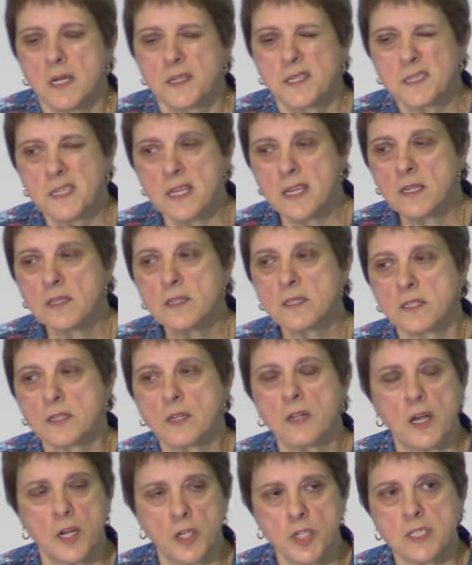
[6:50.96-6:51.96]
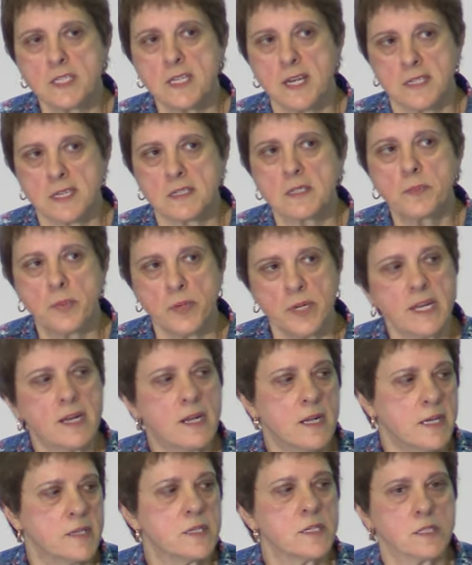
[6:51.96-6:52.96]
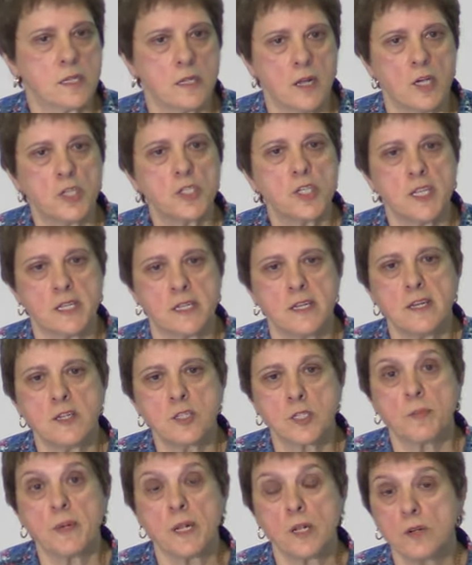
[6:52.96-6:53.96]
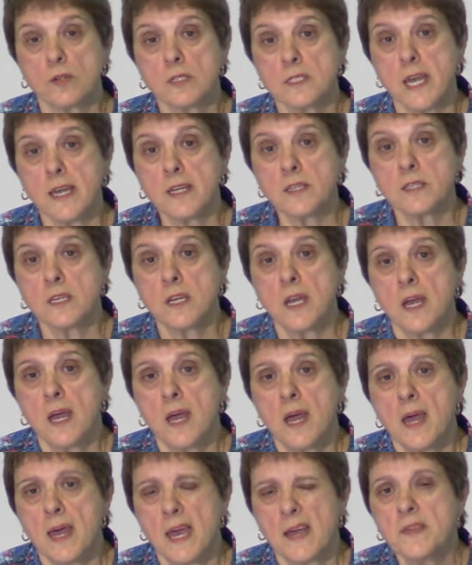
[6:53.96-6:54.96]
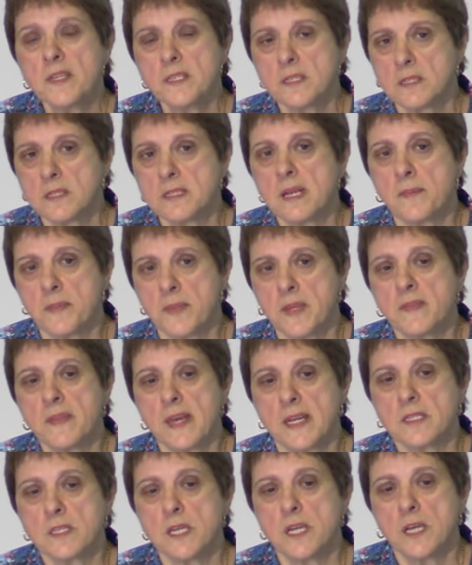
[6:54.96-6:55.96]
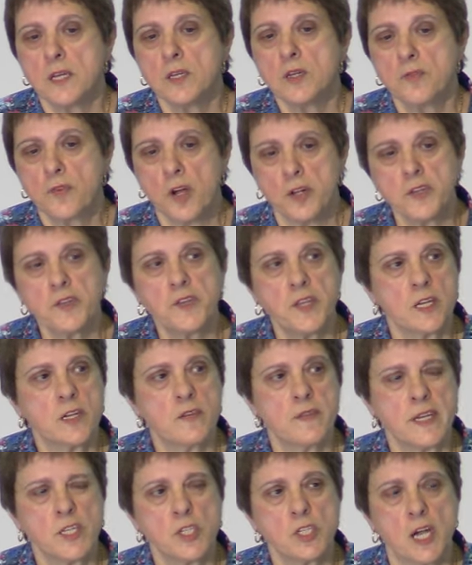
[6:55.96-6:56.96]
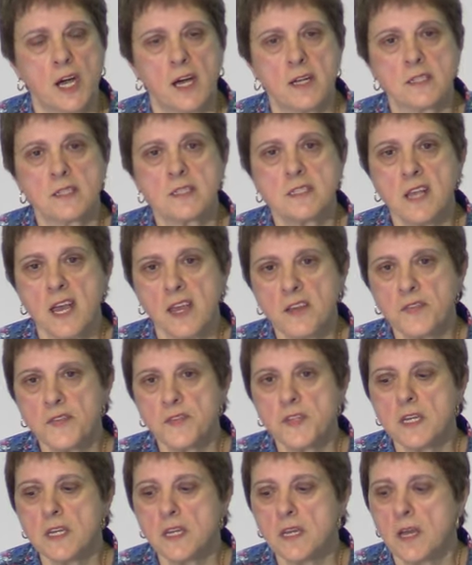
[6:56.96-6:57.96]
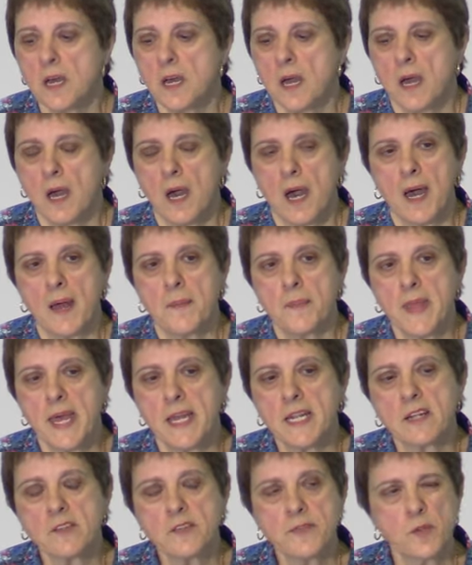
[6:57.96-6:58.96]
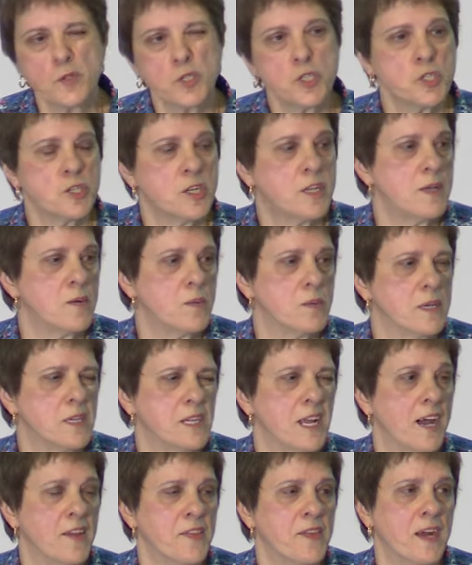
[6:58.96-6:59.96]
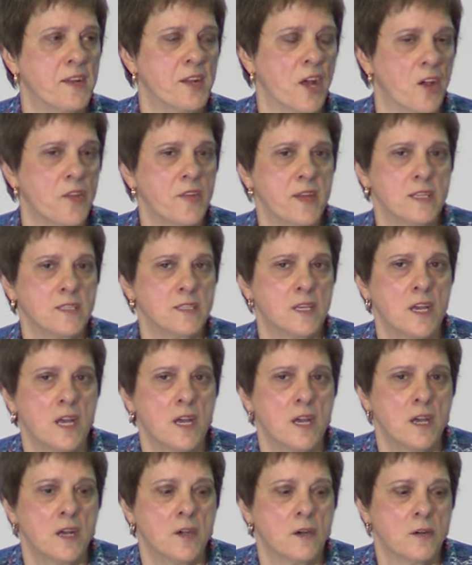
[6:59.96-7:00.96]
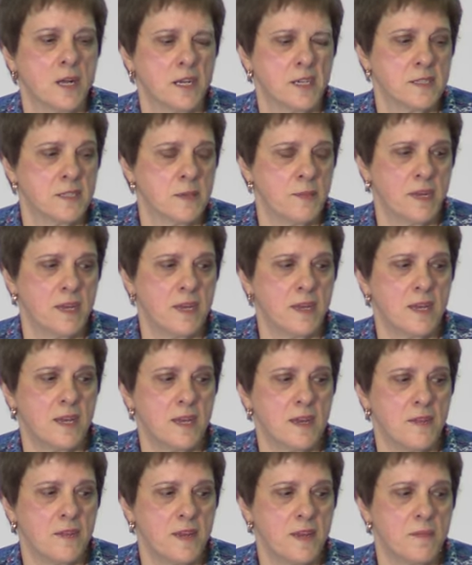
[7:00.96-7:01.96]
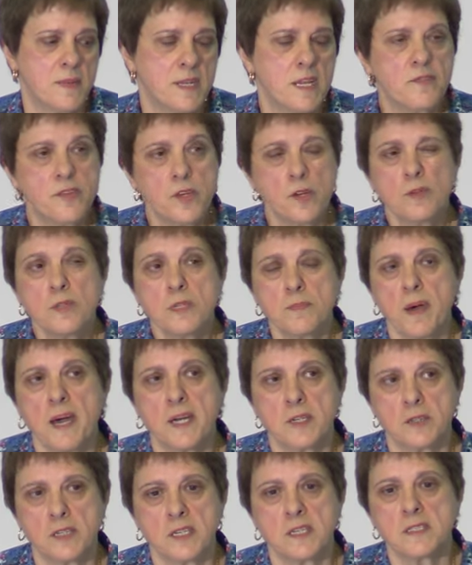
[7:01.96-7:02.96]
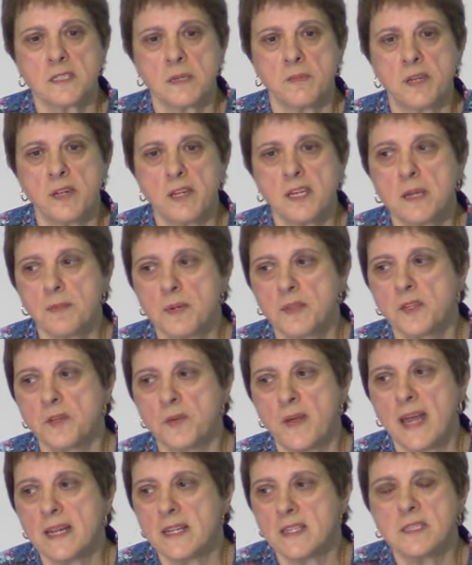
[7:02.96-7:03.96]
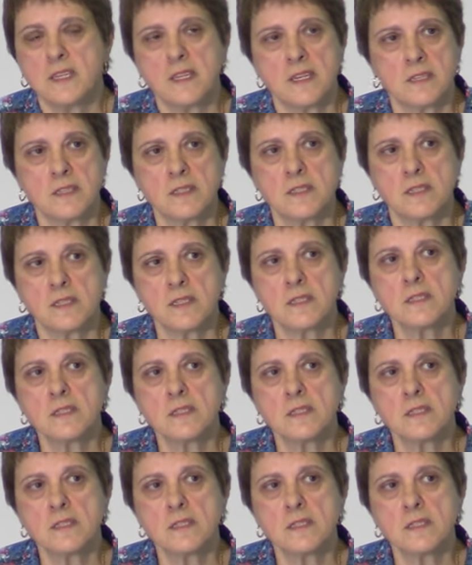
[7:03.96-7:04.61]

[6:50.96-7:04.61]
The second disclosure sounds like a pretty clear disclosure that needs to be looked at. And this is something that you've got to think of that child's safety. And unfortunately, you know, I know that Oranga Tamariki, there are many views about Oranga Tamariki, but the reality is it